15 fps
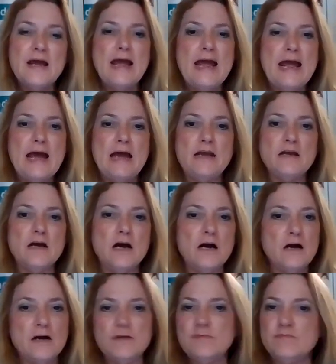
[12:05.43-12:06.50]
And
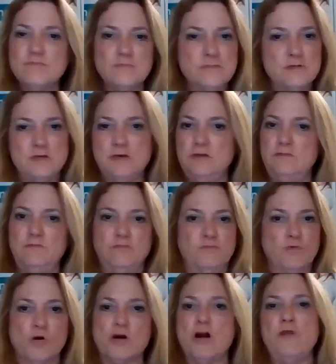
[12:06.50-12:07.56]
the
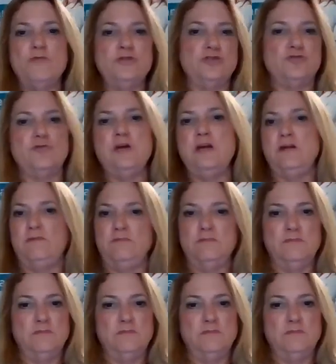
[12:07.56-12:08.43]
word on the street,